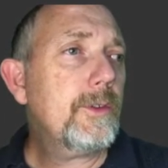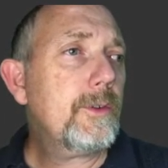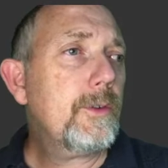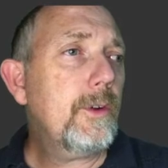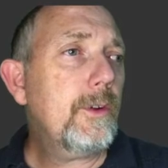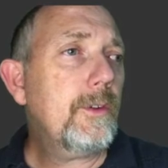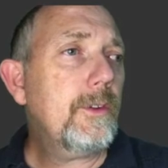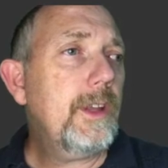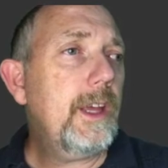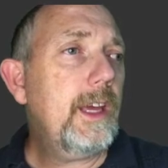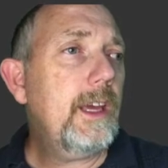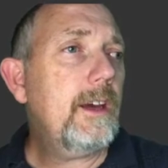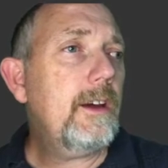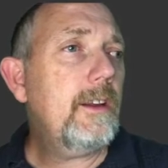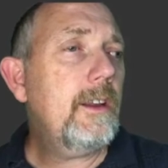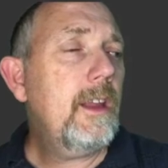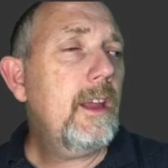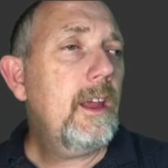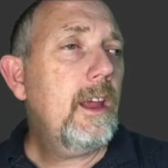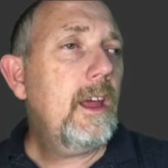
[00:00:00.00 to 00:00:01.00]
scroll
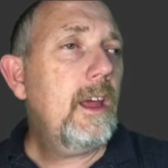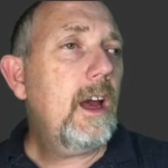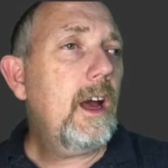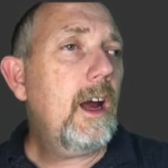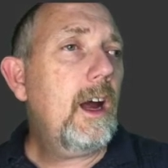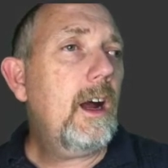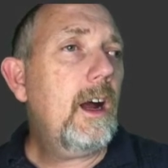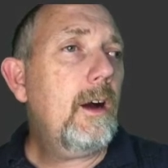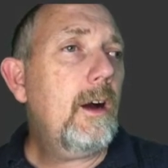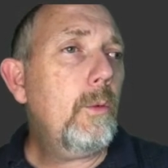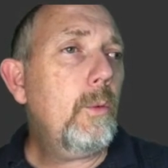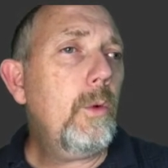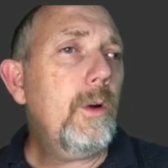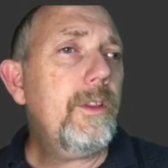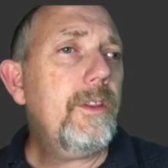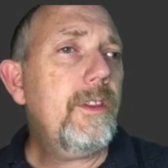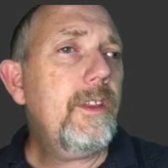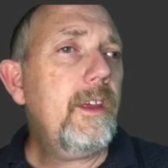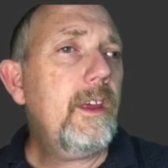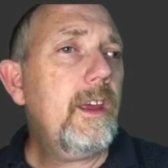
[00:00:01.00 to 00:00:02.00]
down.
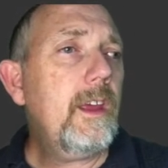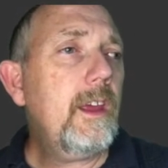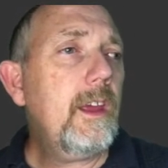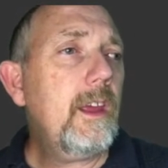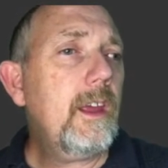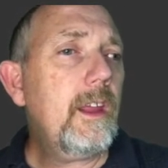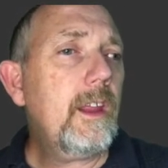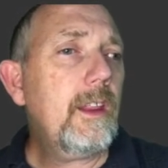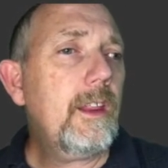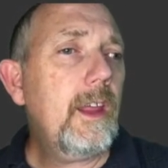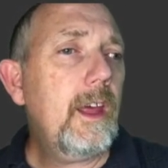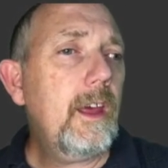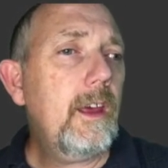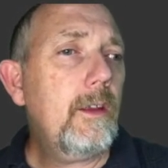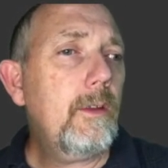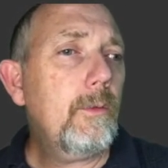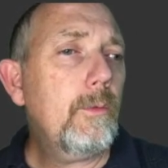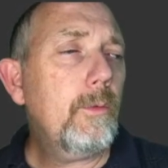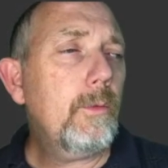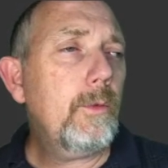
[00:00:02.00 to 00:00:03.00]
One thing
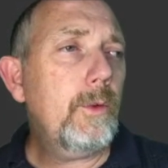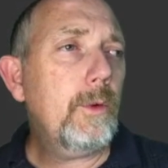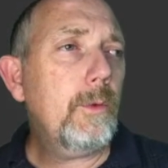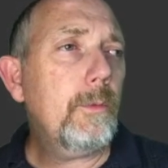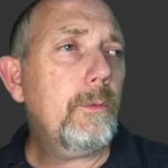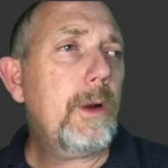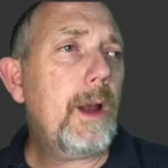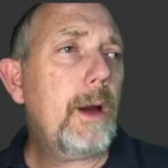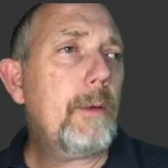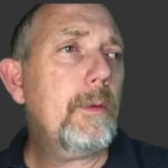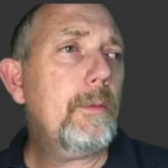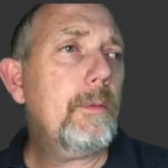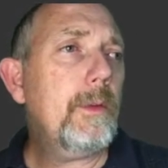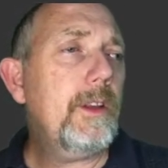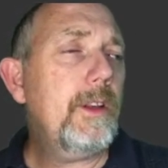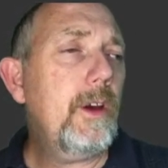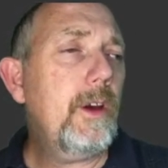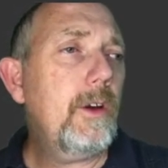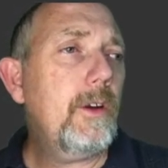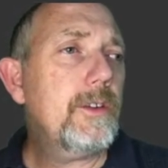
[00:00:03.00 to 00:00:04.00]
that you'll probably
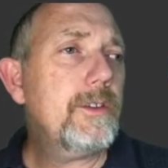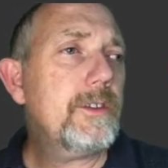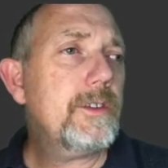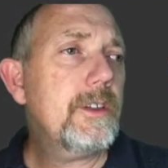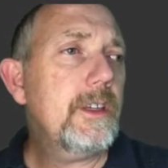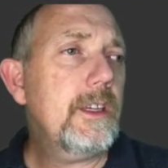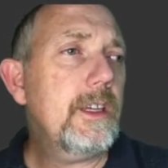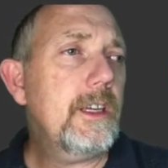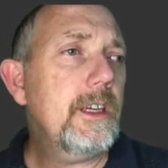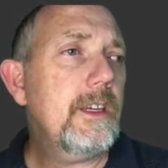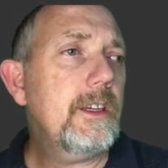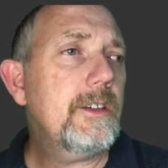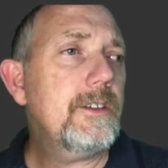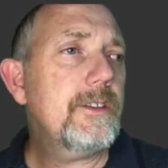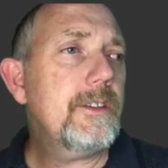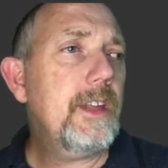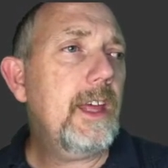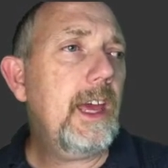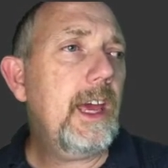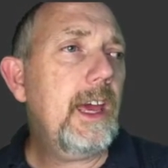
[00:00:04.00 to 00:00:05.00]
notice
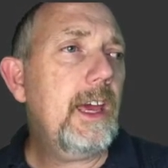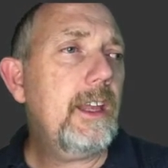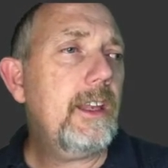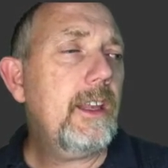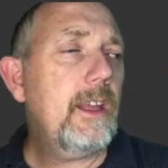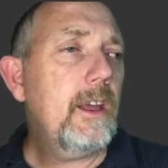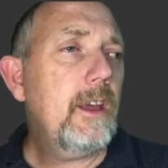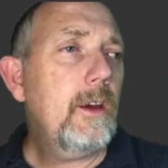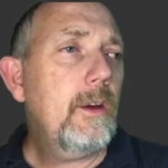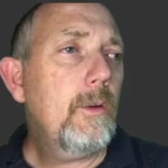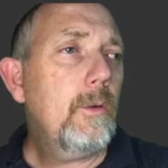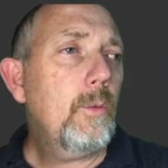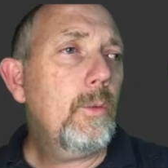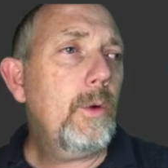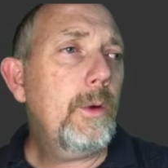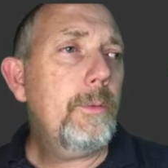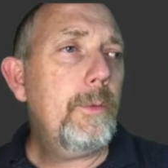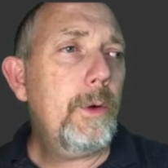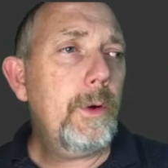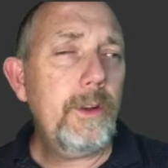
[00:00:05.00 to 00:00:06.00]
is that
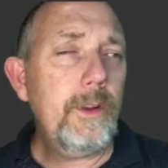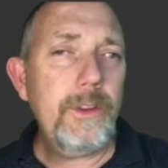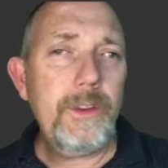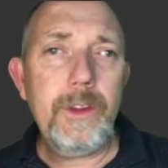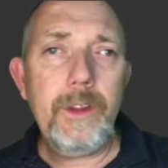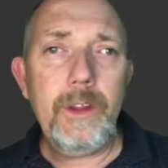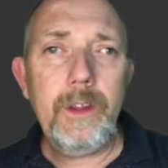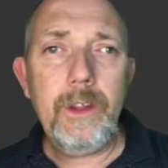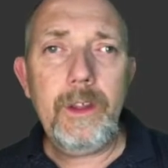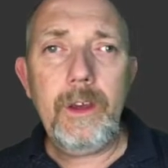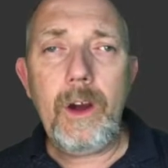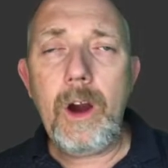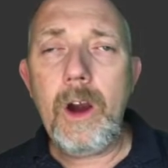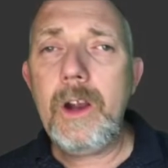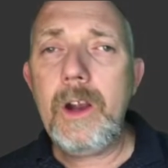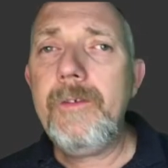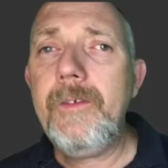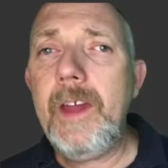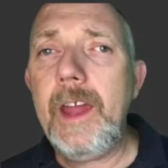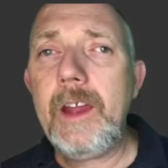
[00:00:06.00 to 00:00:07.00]
we put the
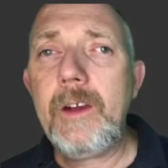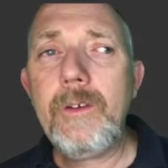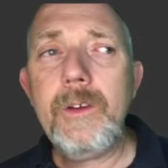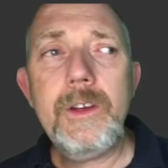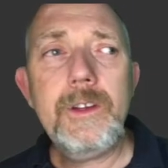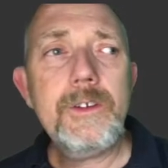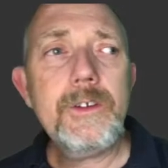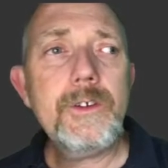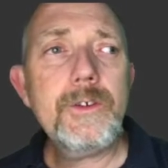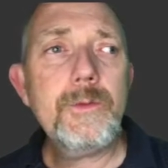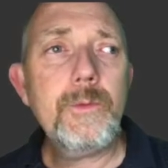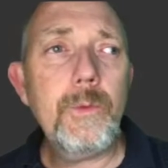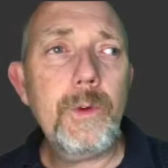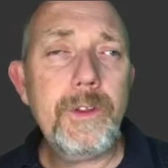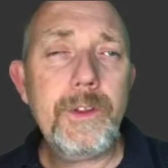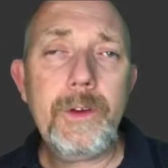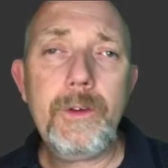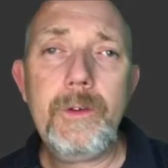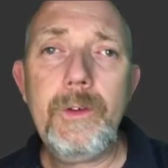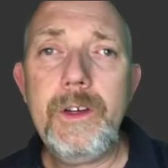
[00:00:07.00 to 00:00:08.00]
artifact creatures
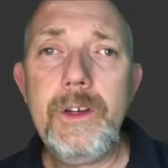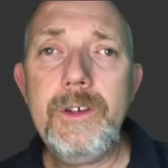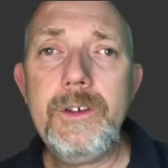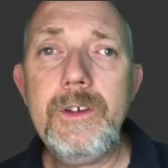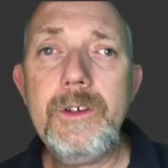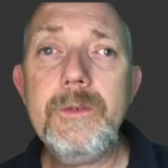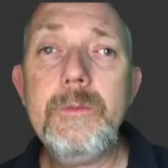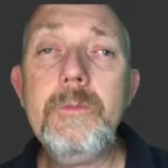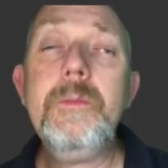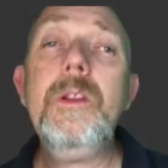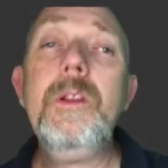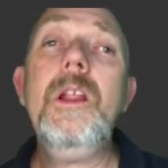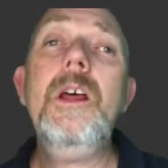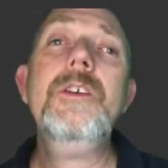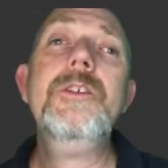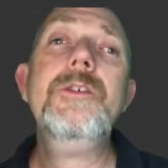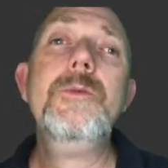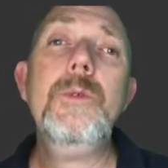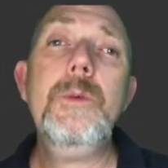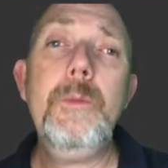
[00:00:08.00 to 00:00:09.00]
with the creatures,
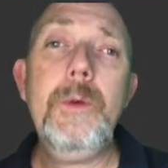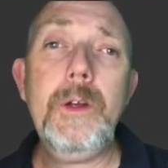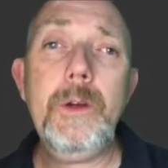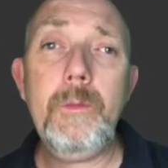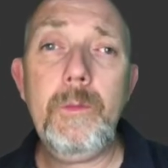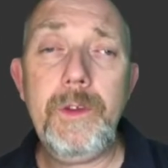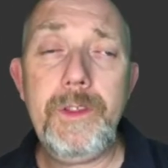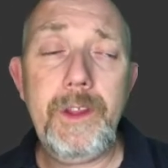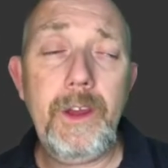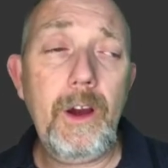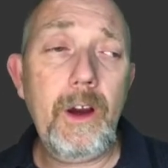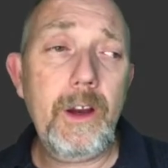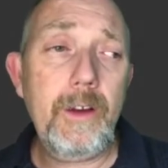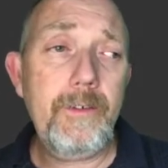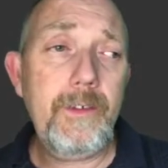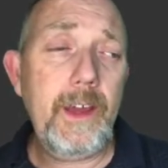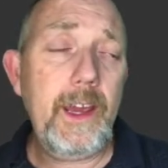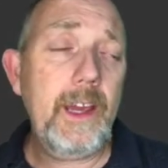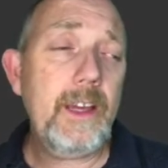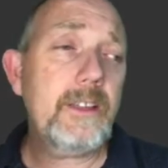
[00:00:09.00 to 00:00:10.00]
plus we put them with the
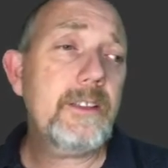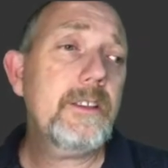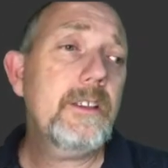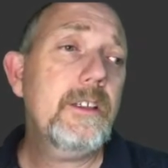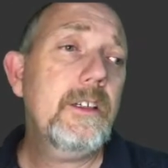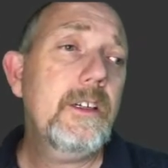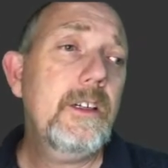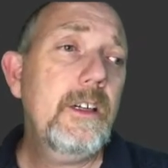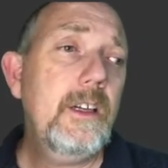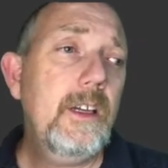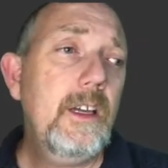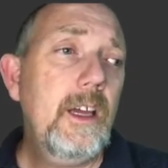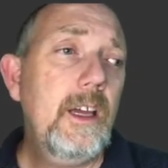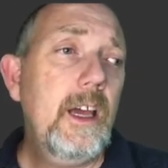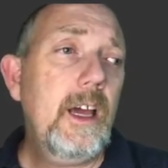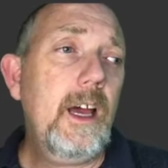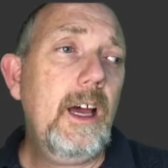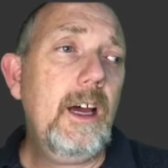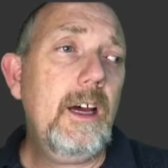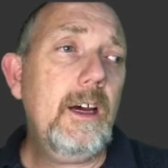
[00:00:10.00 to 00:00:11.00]
artifacts.
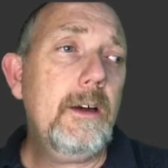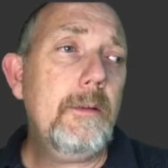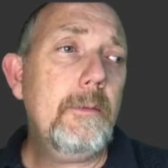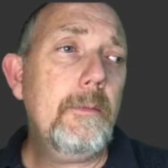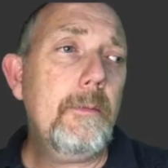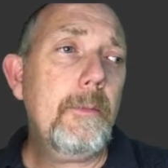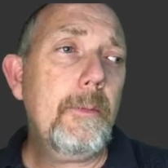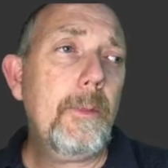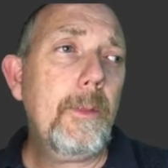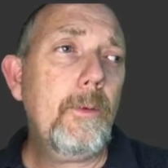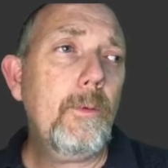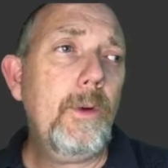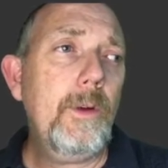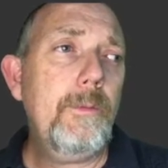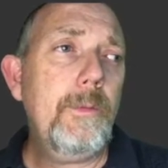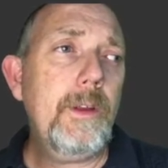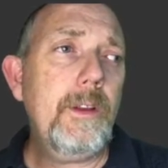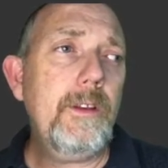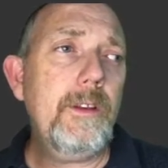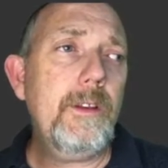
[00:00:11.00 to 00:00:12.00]

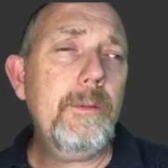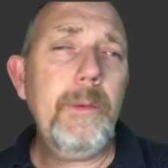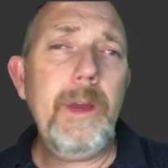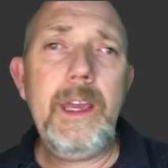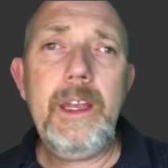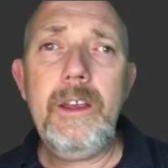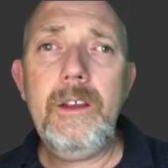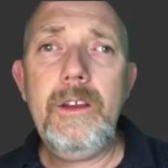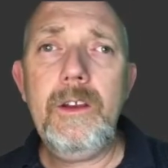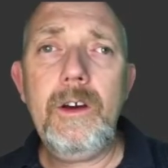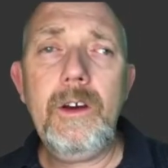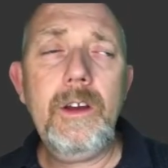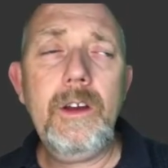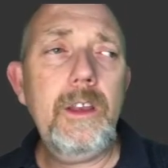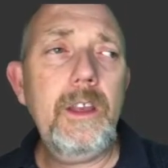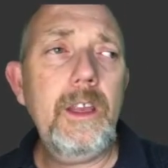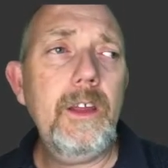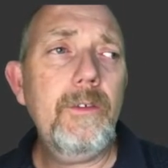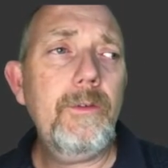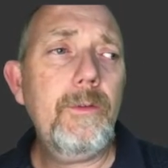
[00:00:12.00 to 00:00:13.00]
We've been debating
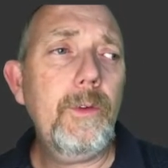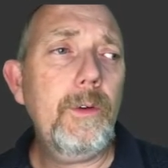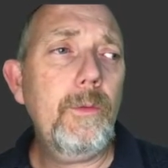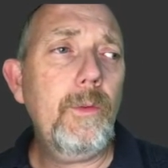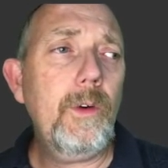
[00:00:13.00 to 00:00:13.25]
on if we